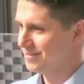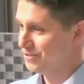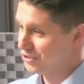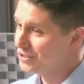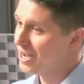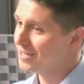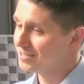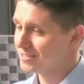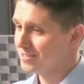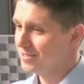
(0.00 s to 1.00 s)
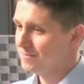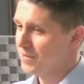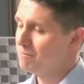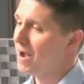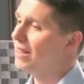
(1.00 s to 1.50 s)
She does.
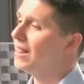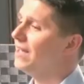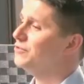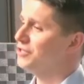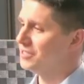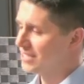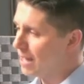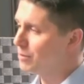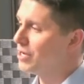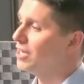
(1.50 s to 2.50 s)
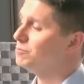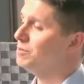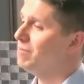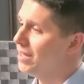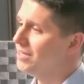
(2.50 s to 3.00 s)
In my life, she has sabotaged
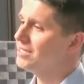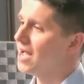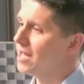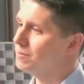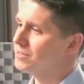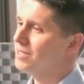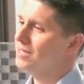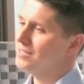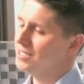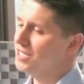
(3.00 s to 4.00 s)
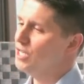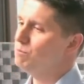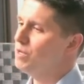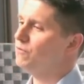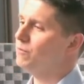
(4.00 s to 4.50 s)
me many times to keep
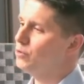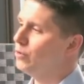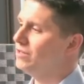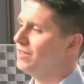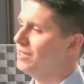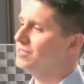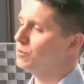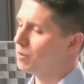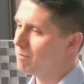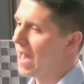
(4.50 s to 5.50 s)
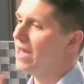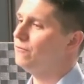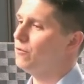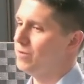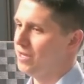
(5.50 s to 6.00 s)
me from doing things that were
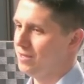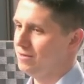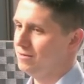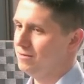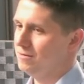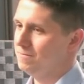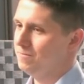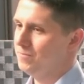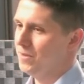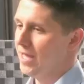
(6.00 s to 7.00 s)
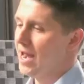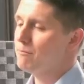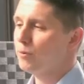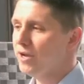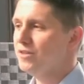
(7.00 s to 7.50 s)
bad for me. And I
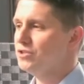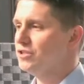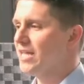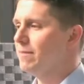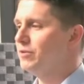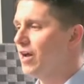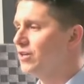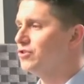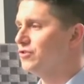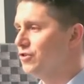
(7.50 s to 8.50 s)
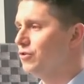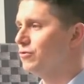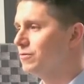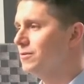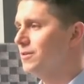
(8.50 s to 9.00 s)
pray that she sabotages
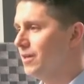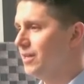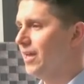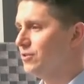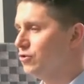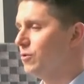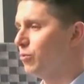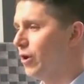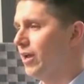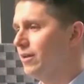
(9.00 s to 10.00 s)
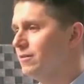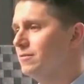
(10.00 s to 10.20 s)
you and gets you to pray.